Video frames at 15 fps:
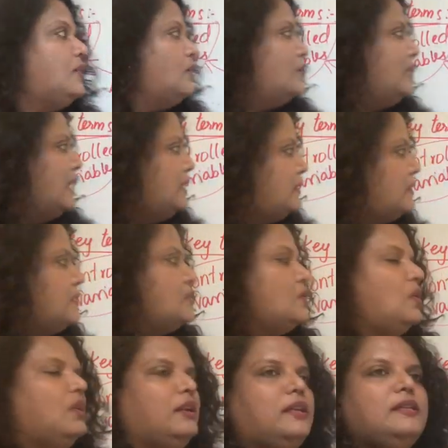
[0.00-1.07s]
now that is
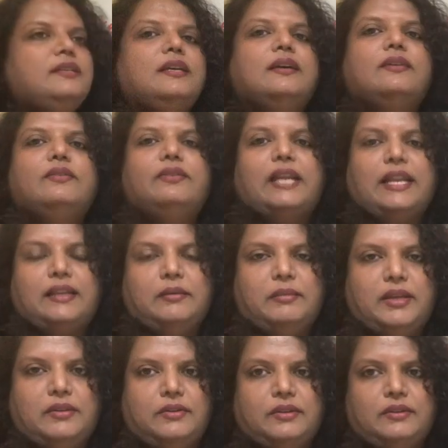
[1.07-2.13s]
called as random
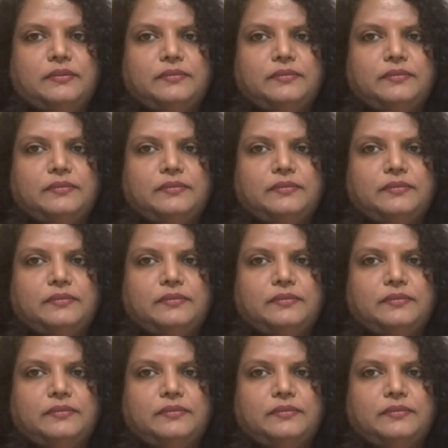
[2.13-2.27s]
error.